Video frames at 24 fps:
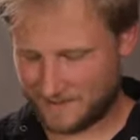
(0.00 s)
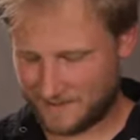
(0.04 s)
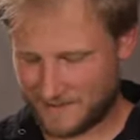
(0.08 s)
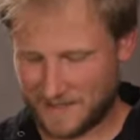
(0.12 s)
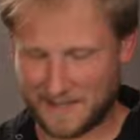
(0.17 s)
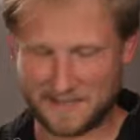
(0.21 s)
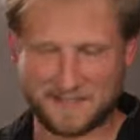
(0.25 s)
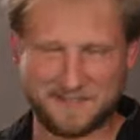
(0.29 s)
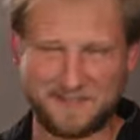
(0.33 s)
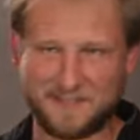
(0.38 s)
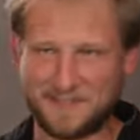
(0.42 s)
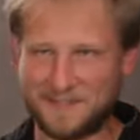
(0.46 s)
I
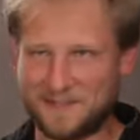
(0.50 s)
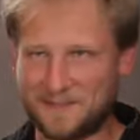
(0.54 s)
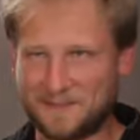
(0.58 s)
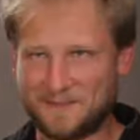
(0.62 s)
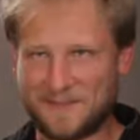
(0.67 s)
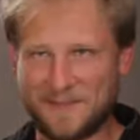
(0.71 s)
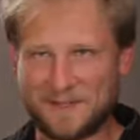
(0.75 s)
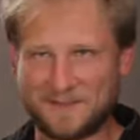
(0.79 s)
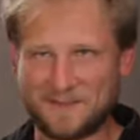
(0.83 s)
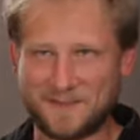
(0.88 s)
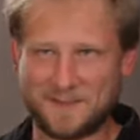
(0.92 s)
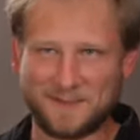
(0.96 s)
just didn't know if
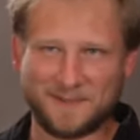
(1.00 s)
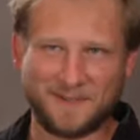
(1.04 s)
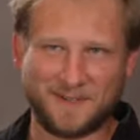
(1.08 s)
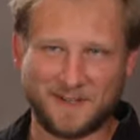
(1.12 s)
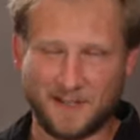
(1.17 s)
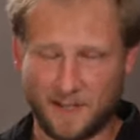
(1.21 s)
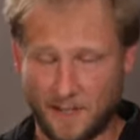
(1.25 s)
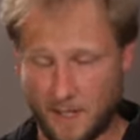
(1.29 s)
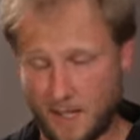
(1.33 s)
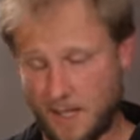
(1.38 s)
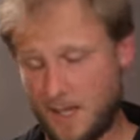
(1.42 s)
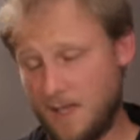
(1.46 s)
that's what you were
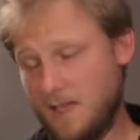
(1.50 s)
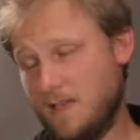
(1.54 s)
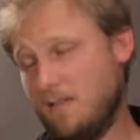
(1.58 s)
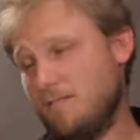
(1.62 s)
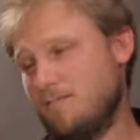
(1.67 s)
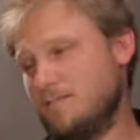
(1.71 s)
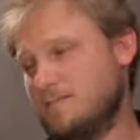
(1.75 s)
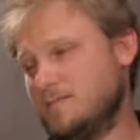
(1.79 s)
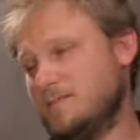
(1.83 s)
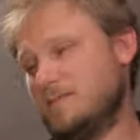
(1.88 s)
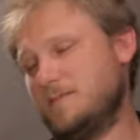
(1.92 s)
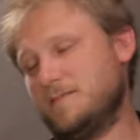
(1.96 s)

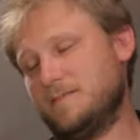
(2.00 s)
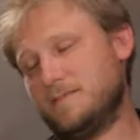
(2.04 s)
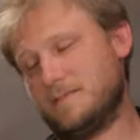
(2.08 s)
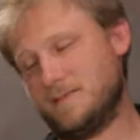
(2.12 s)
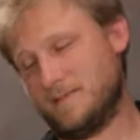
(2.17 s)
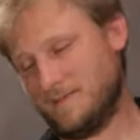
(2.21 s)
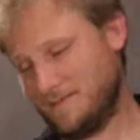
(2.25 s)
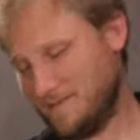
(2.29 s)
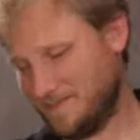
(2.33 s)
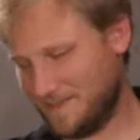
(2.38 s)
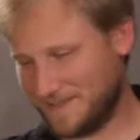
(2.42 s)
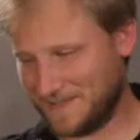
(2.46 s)

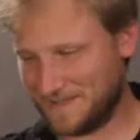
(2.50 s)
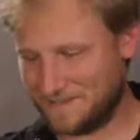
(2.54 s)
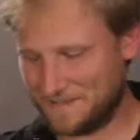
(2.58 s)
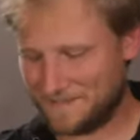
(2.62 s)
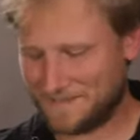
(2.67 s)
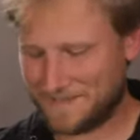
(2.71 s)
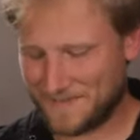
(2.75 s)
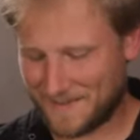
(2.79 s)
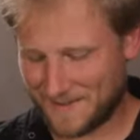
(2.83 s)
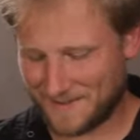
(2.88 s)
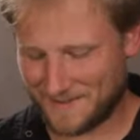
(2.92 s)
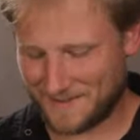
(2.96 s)
looking, yeah,
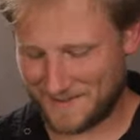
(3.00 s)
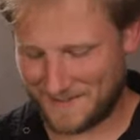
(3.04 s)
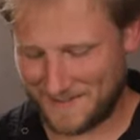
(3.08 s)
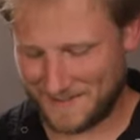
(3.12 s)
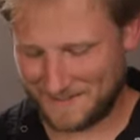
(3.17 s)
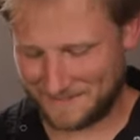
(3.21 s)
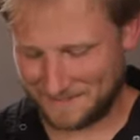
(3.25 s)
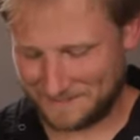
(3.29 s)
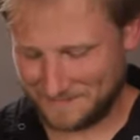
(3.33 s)
okay.